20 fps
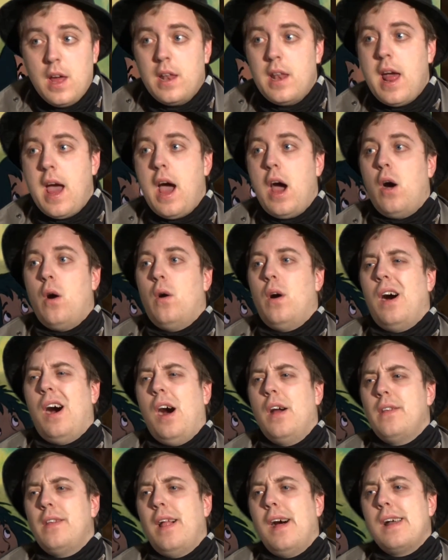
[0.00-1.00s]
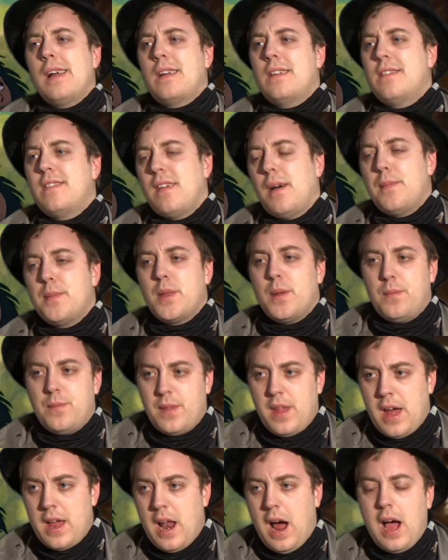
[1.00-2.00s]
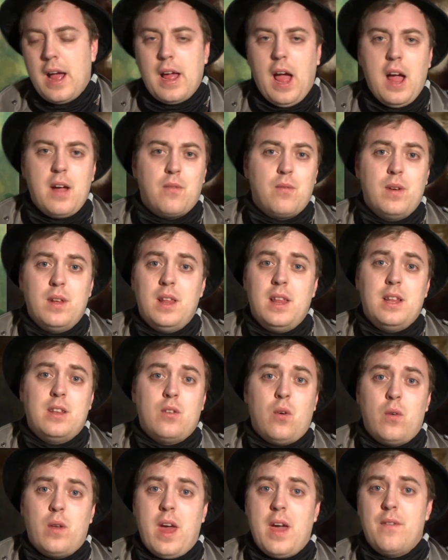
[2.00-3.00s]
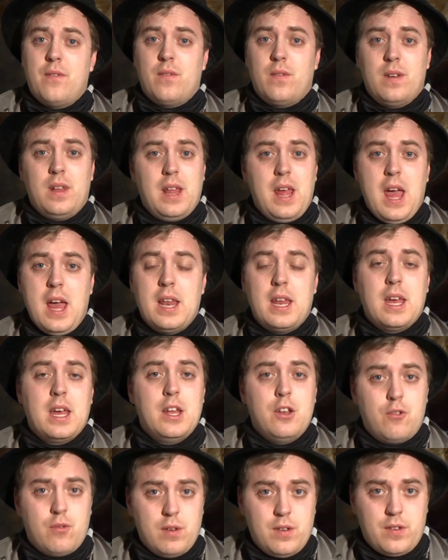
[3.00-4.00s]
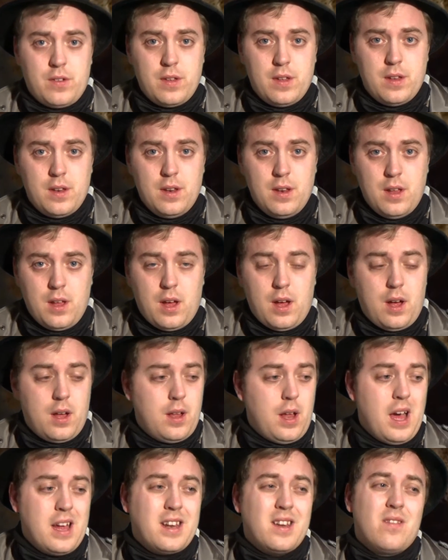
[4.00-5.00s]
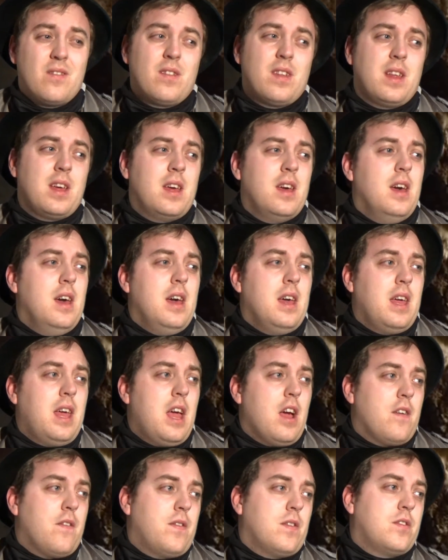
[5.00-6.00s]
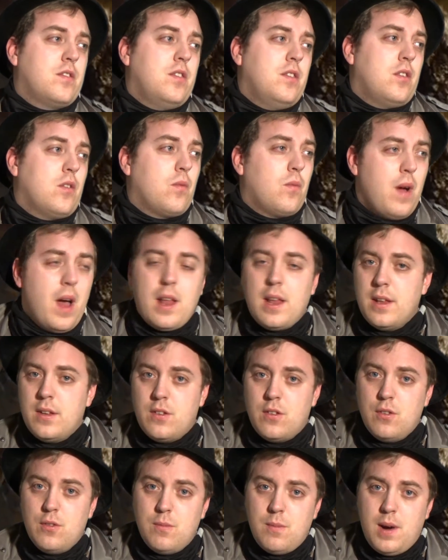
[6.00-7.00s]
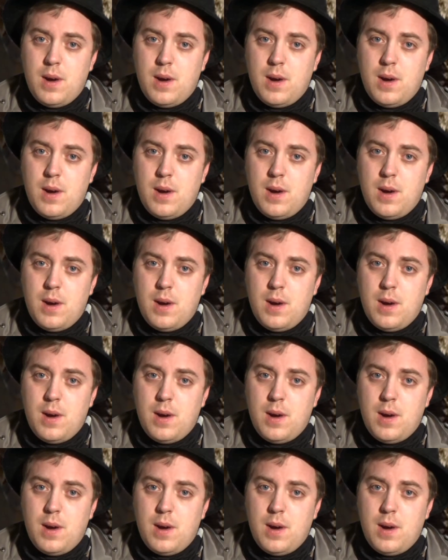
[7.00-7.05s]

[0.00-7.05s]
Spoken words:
Now, unlike some of them that I really don't have really any interest in, I didn't really care for Cinderella too